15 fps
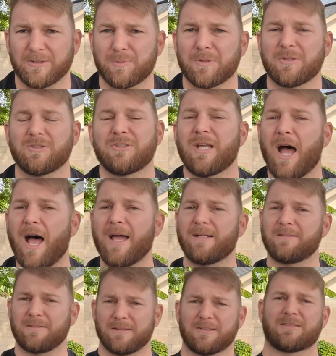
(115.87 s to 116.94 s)
but there's not
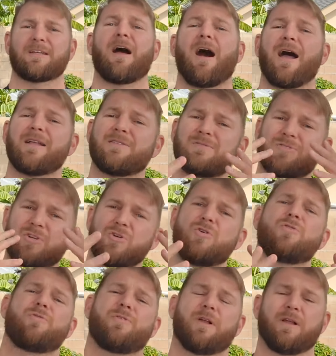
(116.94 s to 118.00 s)
there's not
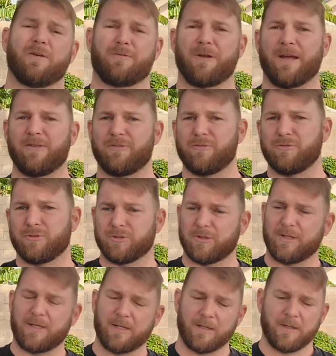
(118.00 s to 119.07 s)
two Villa fans usually.